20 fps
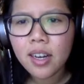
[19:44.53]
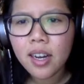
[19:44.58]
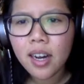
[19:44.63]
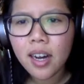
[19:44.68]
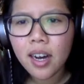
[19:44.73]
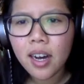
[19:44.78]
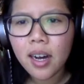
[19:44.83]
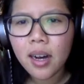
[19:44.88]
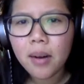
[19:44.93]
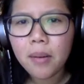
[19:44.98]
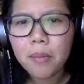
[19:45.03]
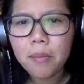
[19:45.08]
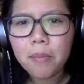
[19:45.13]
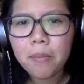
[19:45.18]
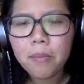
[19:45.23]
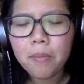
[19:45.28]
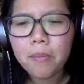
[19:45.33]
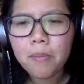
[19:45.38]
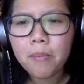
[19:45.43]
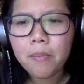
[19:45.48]

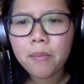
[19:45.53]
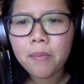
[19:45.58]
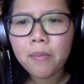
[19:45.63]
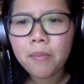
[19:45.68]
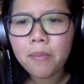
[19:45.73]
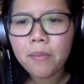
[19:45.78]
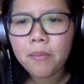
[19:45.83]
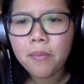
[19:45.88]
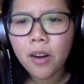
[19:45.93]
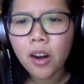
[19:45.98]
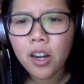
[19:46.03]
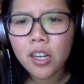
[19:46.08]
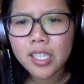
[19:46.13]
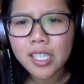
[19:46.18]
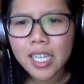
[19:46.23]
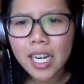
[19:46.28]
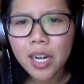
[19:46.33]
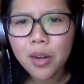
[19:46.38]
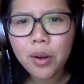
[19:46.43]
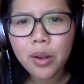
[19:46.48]
On
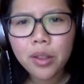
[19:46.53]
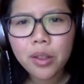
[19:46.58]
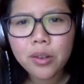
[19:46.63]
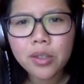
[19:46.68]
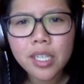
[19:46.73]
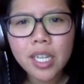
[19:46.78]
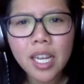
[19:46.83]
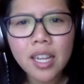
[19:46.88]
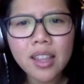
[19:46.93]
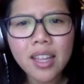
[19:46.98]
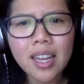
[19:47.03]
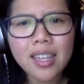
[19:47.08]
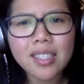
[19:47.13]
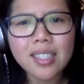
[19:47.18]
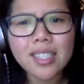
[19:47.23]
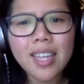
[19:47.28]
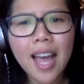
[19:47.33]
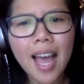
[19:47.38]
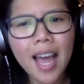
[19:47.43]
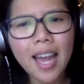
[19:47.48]
January 13th
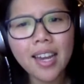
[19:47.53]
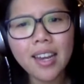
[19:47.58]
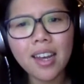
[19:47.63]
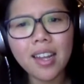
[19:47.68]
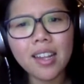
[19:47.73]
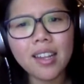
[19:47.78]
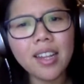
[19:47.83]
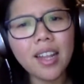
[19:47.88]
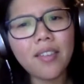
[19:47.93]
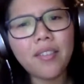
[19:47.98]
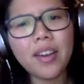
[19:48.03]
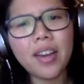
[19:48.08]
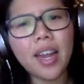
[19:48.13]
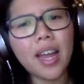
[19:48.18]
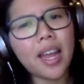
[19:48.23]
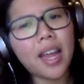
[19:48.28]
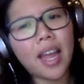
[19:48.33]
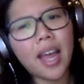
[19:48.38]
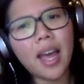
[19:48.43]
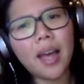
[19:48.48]
at 10:11
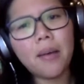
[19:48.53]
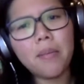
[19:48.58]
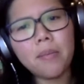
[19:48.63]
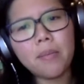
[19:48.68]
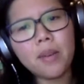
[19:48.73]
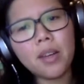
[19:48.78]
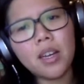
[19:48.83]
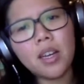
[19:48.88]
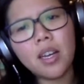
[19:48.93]
a.m.